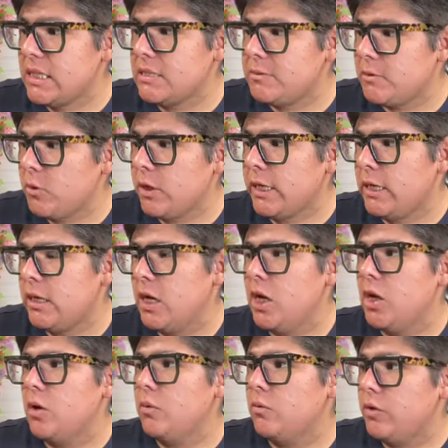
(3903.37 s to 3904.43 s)
Etsy has been
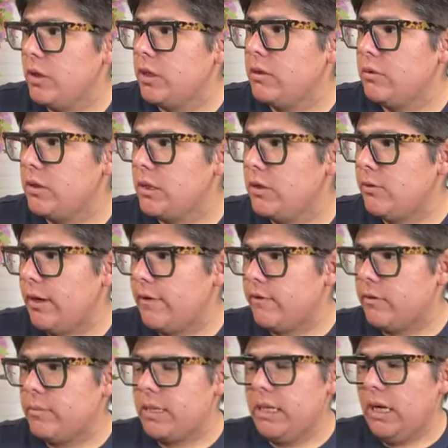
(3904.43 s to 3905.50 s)
working really, really
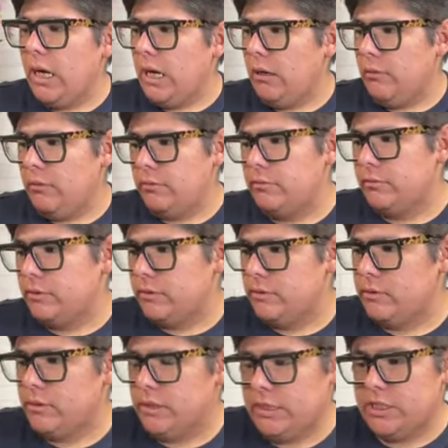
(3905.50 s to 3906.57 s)
great for me
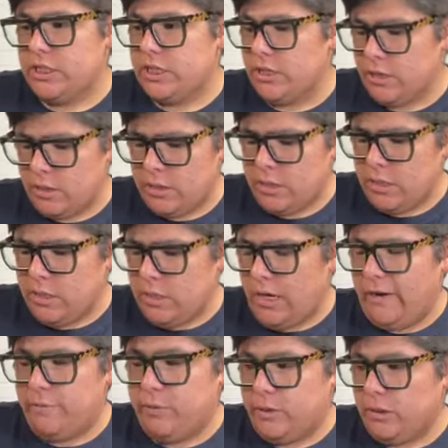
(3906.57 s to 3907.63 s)
this year.
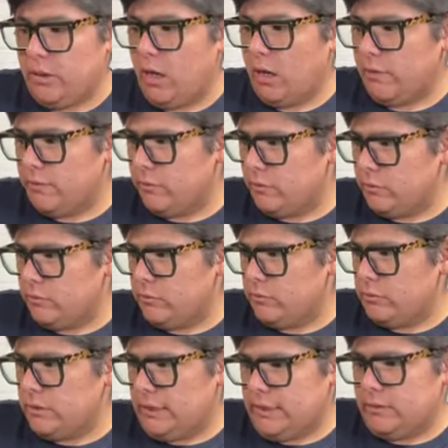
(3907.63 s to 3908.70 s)
I put a lot of
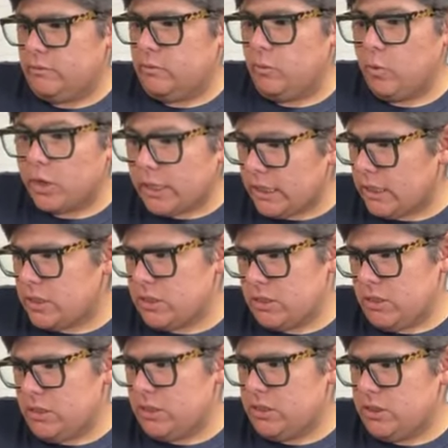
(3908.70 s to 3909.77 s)
work
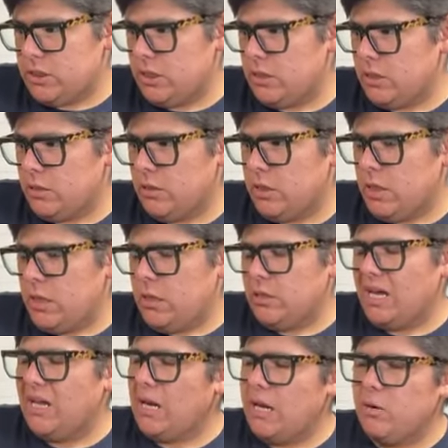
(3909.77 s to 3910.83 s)
into it this year.
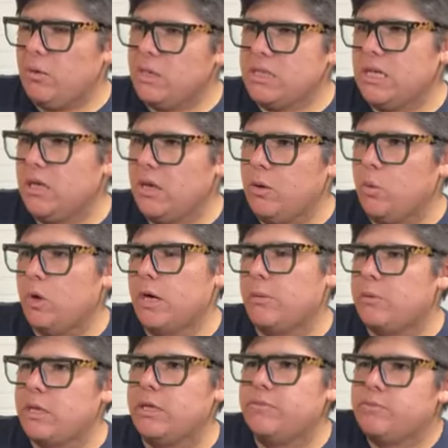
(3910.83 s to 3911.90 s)
Now, I don't want to say a lot of
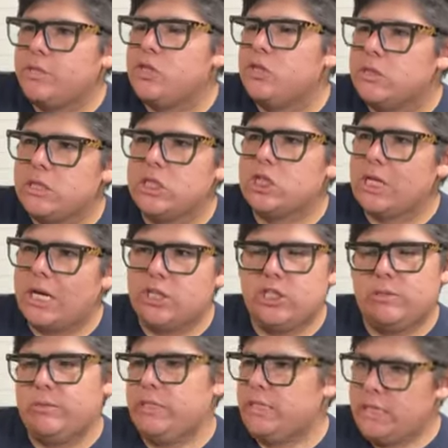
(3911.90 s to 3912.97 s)
work. I mean, I've been using the
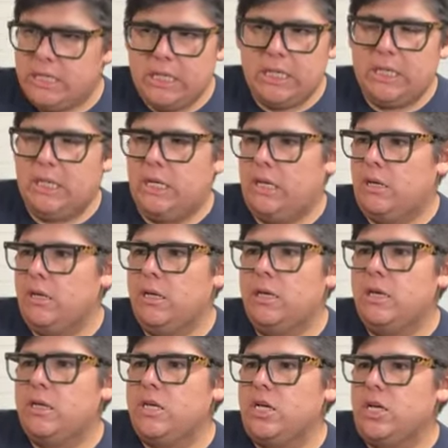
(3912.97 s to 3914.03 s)
ChatGPT
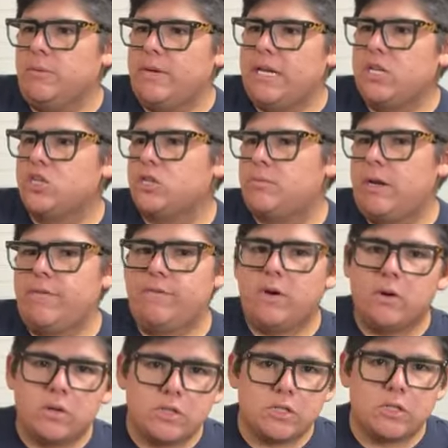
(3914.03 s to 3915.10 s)
and making sure
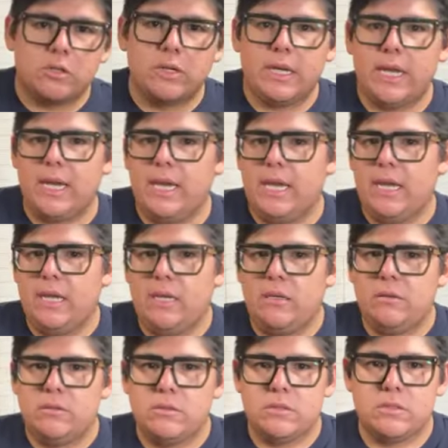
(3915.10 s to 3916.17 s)
my photos are
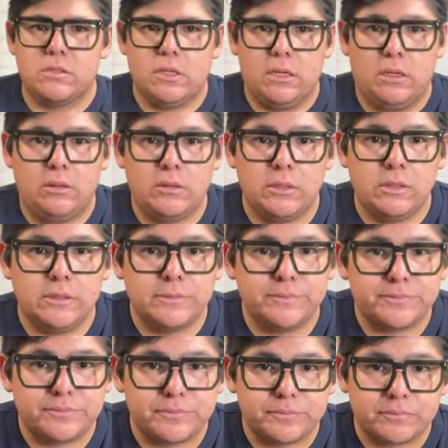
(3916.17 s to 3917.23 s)
okay. So
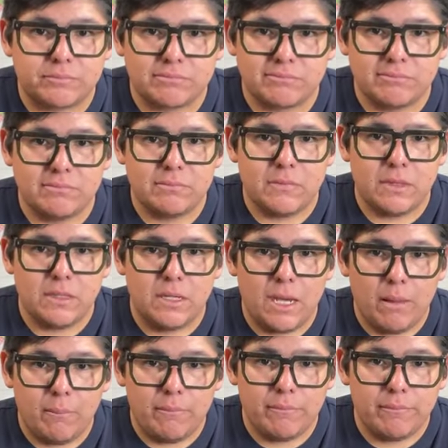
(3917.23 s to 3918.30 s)

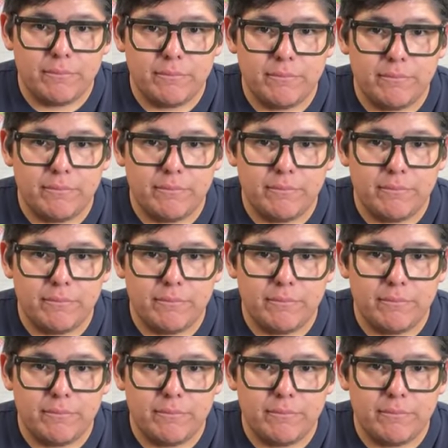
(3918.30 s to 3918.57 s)
yeah.